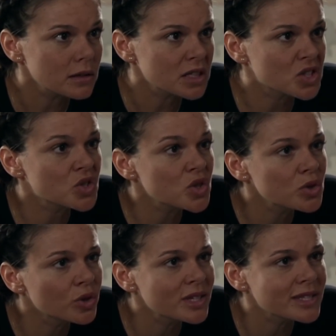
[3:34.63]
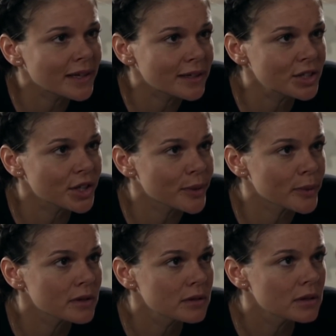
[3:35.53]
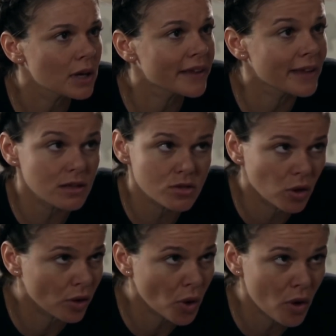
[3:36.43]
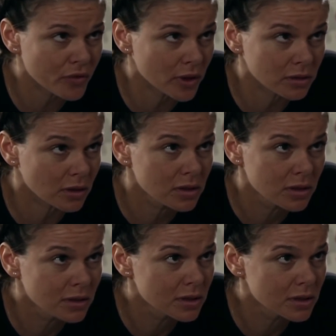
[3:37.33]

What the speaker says: He just doesn't understand you. And that's not your fault.